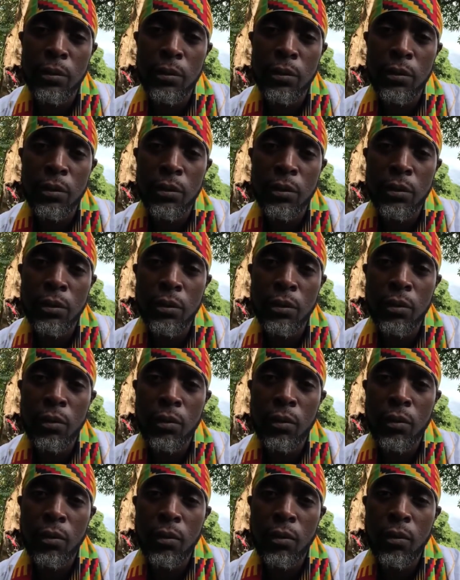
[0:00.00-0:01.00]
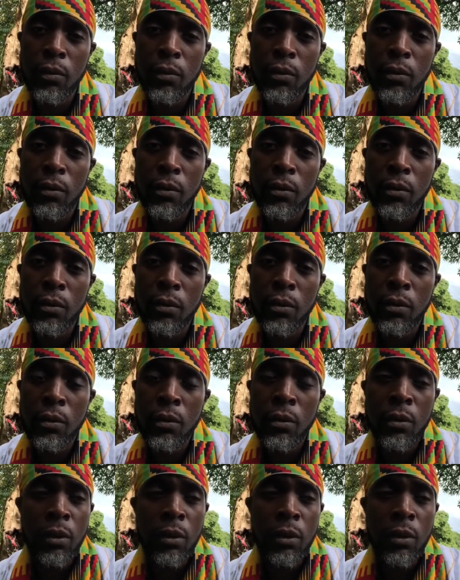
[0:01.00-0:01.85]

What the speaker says: Nobody speaks.